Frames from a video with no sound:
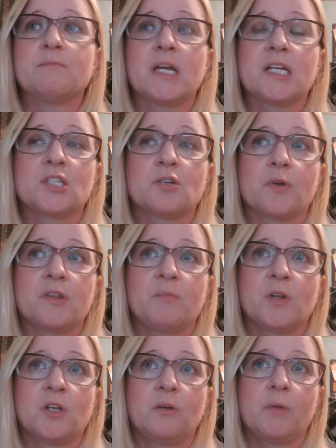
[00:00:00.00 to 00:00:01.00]
makes the
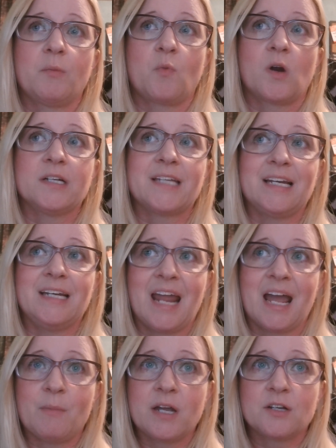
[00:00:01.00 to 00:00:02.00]
rhythm a little bit more
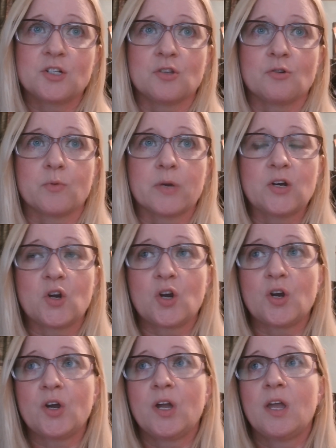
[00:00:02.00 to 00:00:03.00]
dynamic to the
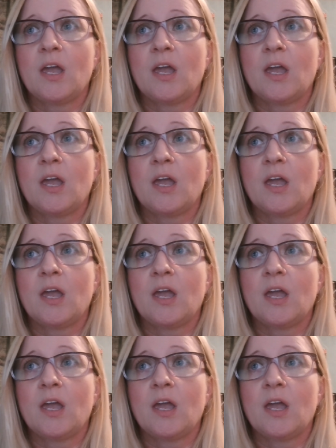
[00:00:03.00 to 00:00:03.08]
reader,